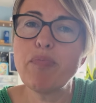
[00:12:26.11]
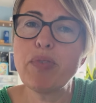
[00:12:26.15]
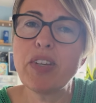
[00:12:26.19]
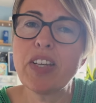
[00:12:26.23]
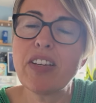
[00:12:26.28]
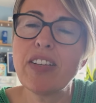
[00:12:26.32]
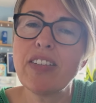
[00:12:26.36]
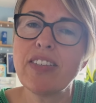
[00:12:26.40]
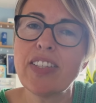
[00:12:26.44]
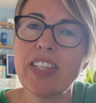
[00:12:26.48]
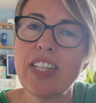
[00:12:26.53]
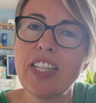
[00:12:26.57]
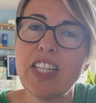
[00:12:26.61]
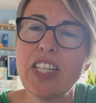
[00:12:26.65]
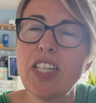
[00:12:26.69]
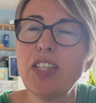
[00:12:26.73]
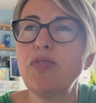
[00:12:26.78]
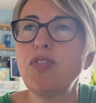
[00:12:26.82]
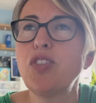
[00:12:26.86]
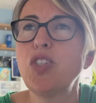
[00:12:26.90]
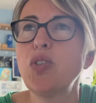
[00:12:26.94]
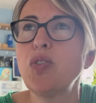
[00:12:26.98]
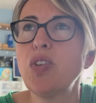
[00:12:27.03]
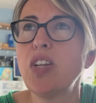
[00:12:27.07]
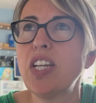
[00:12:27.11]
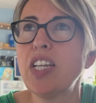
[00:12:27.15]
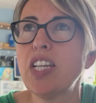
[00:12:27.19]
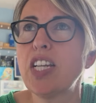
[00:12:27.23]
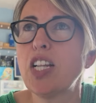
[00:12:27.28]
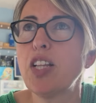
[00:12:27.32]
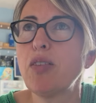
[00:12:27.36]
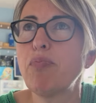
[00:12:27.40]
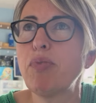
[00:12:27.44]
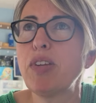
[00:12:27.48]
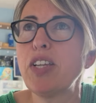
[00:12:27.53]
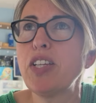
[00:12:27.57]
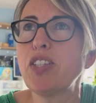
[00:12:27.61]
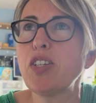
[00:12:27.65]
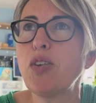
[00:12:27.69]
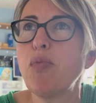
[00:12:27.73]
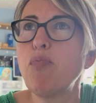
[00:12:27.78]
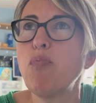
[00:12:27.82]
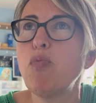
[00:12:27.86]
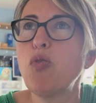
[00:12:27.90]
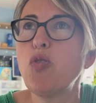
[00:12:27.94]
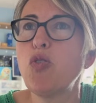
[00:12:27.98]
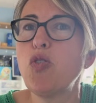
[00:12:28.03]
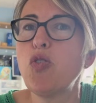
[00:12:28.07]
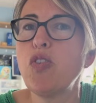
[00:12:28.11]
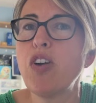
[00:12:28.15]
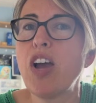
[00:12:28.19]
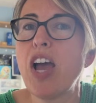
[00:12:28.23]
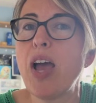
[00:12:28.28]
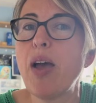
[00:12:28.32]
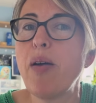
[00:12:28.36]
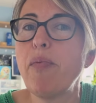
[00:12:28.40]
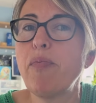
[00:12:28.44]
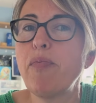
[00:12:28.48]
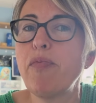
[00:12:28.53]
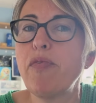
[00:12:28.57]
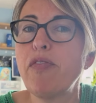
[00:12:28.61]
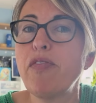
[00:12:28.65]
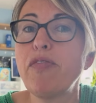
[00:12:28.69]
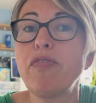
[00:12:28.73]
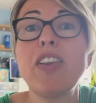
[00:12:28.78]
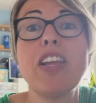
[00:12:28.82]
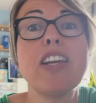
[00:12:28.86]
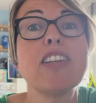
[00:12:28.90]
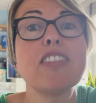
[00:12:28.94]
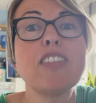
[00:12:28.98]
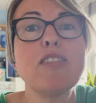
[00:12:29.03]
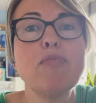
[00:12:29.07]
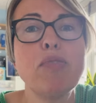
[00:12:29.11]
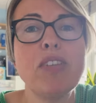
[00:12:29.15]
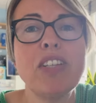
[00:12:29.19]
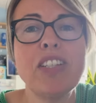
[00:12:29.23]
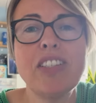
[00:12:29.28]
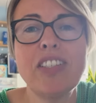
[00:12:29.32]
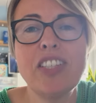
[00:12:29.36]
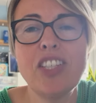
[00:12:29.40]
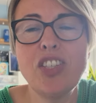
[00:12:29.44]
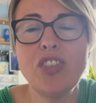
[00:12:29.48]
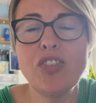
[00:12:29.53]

because it gives you a little bit more flexibility.